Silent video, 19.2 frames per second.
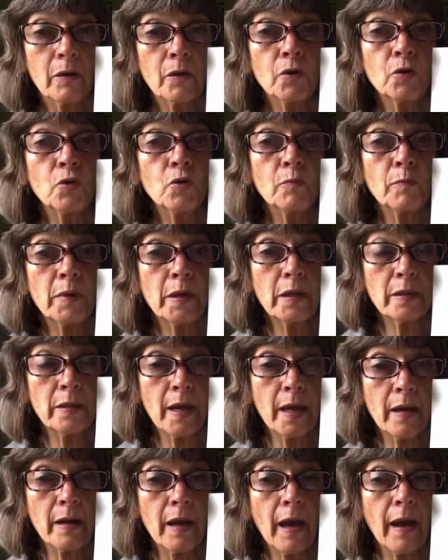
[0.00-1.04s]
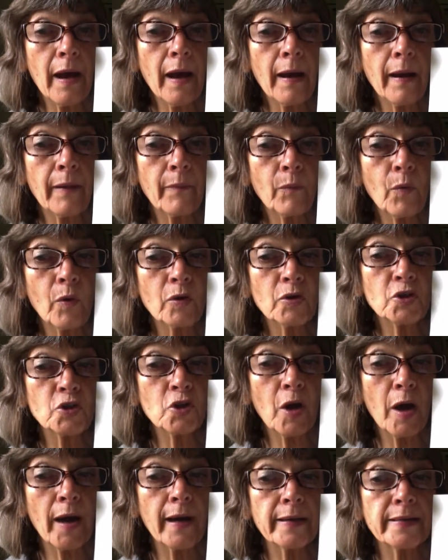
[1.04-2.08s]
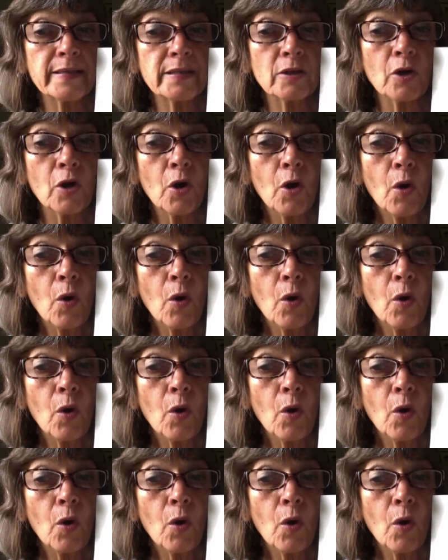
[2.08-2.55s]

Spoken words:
You may then want to ask,